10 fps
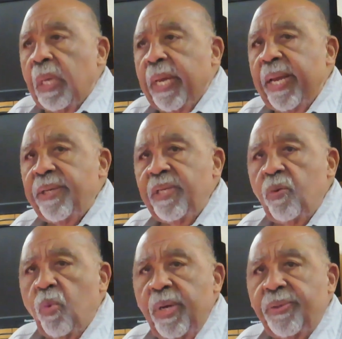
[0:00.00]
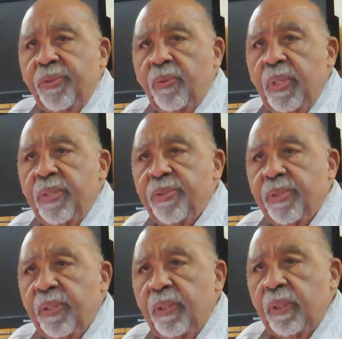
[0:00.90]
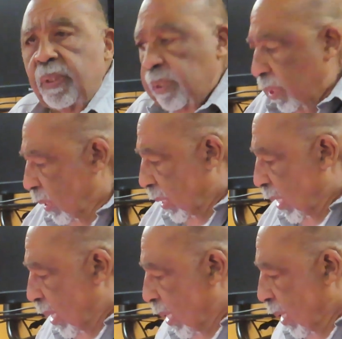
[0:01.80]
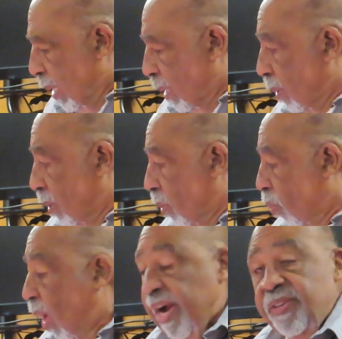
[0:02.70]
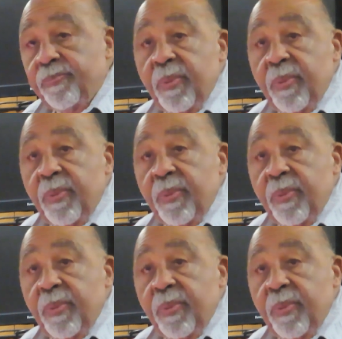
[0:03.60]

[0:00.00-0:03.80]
And he went to his uh, wise